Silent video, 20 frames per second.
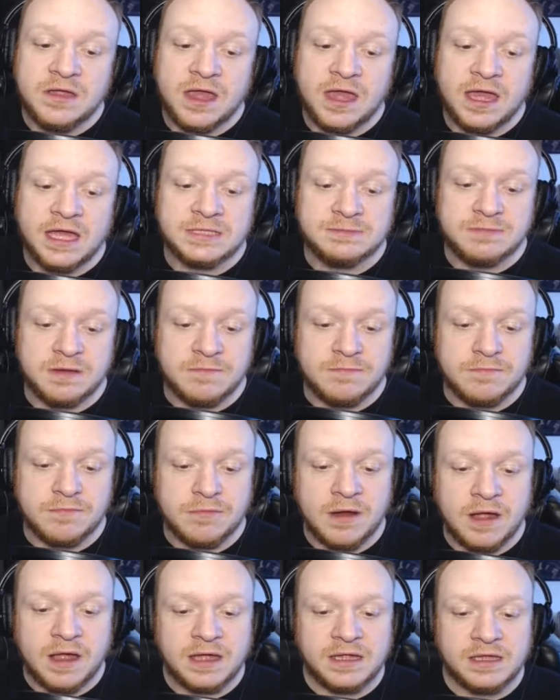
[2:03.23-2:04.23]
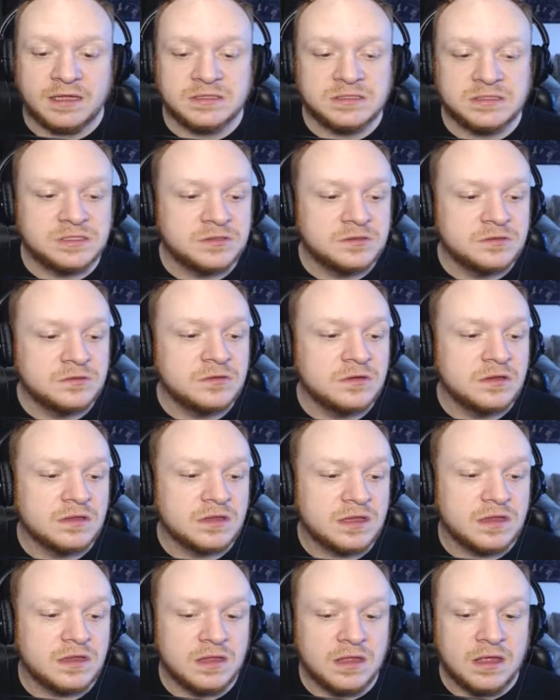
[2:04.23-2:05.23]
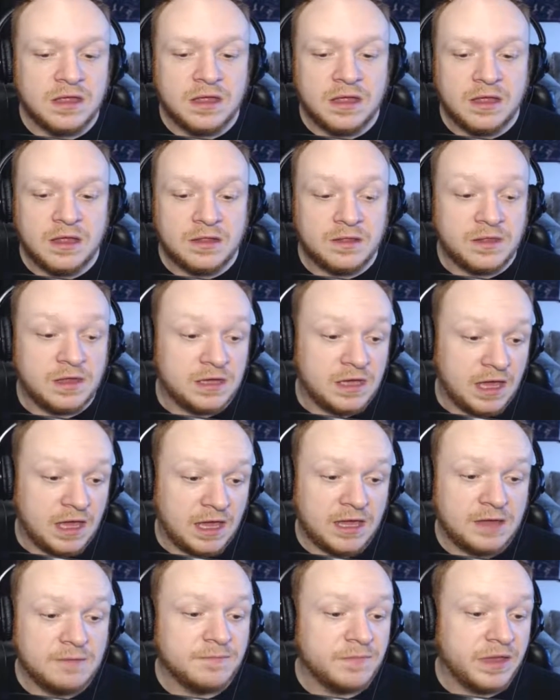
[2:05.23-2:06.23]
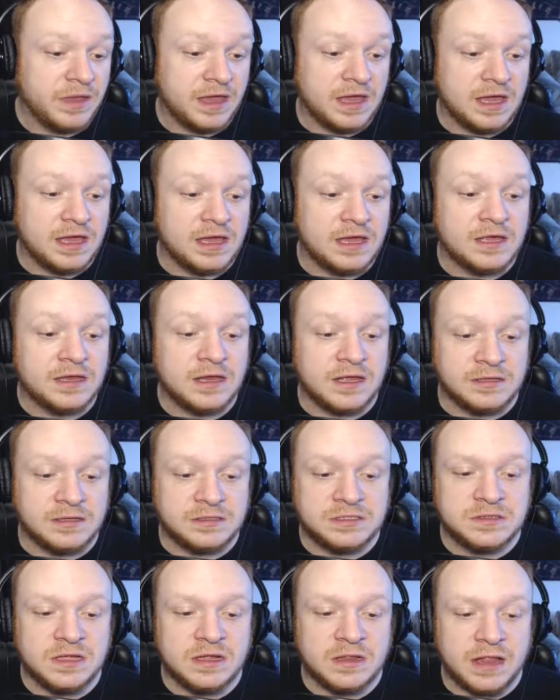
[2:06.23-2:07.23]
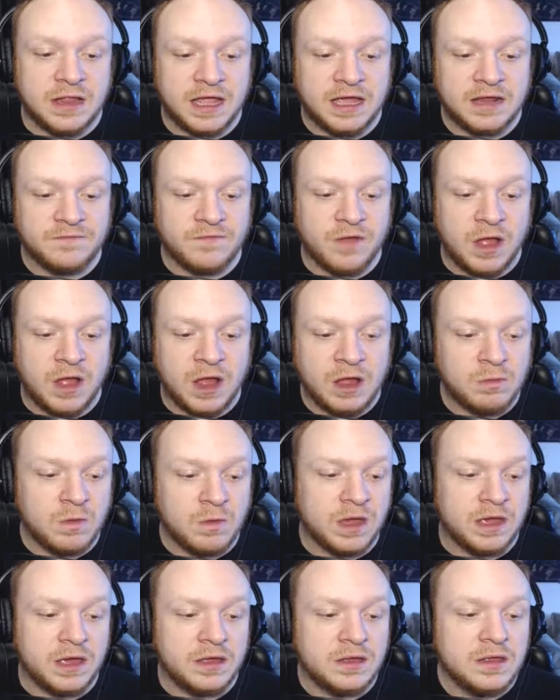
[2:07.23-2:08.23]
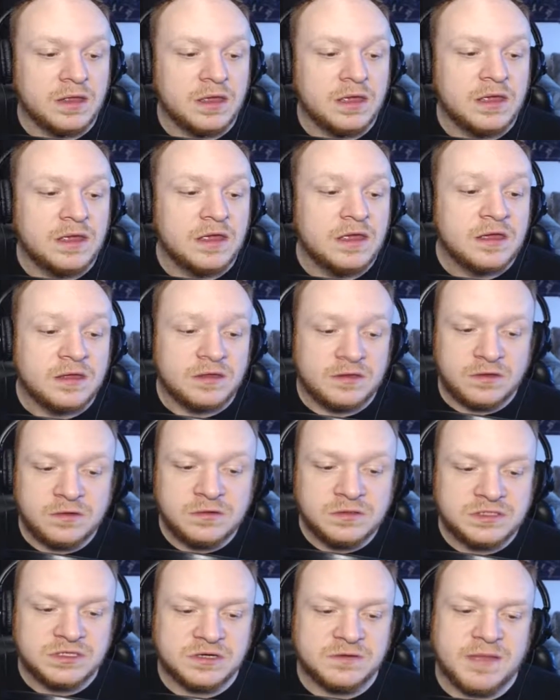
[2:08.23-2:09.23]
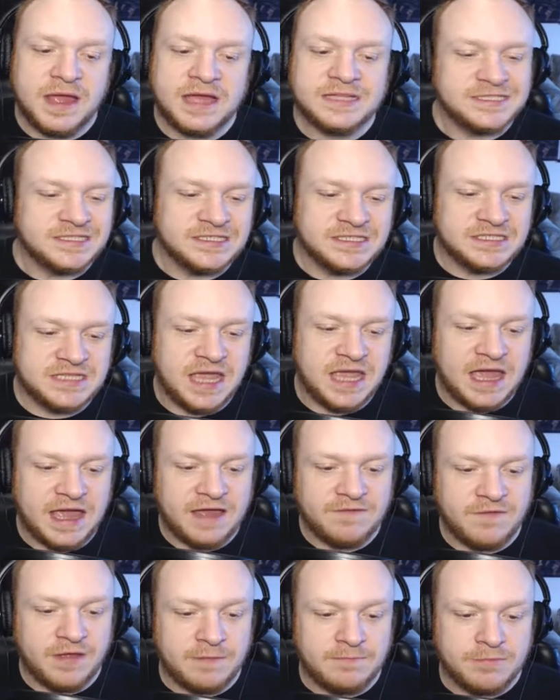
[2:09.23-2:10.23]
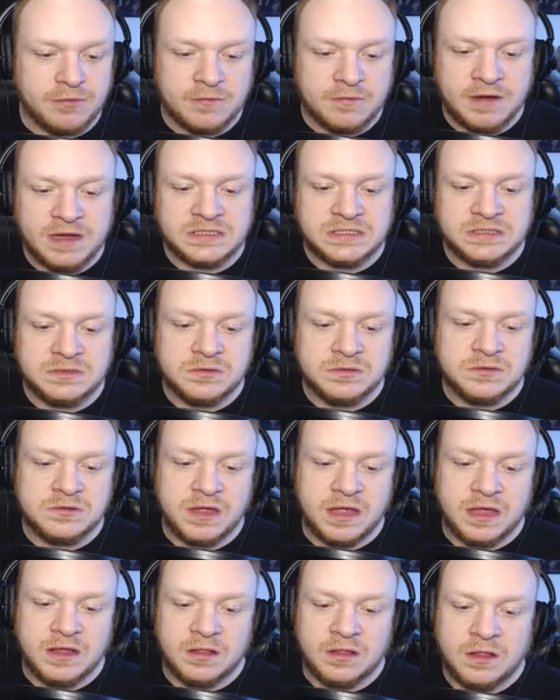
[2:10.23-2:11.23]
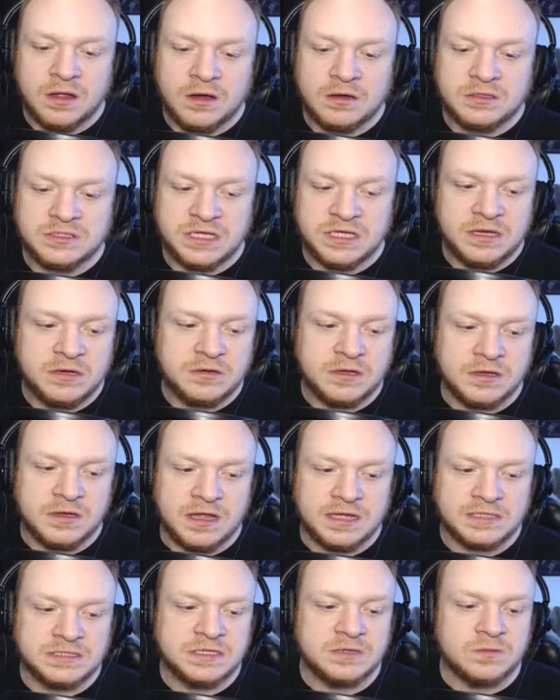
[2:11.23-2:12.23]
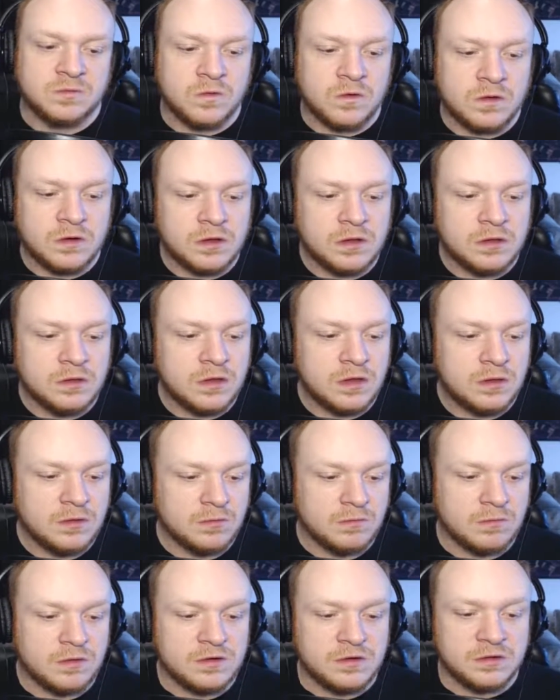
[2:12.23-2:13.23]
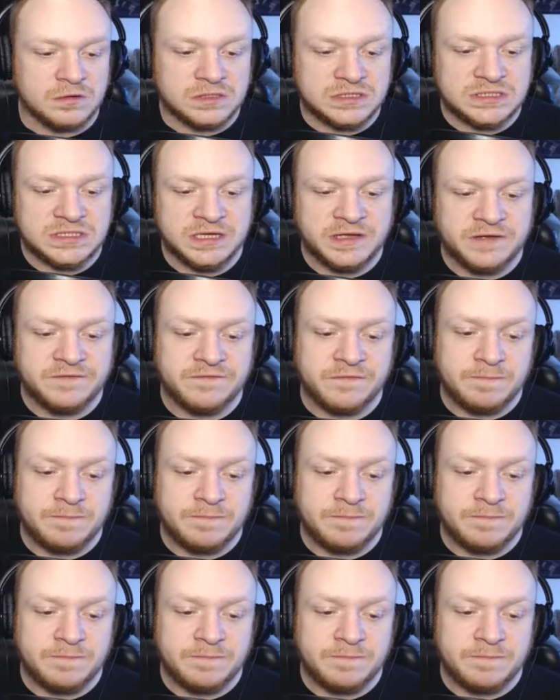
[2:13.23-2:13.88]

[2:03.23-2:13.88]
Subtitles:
has been brought into the game and into the land of Alwa. Use your magic staff and progress through a large interconnected world where you'll solve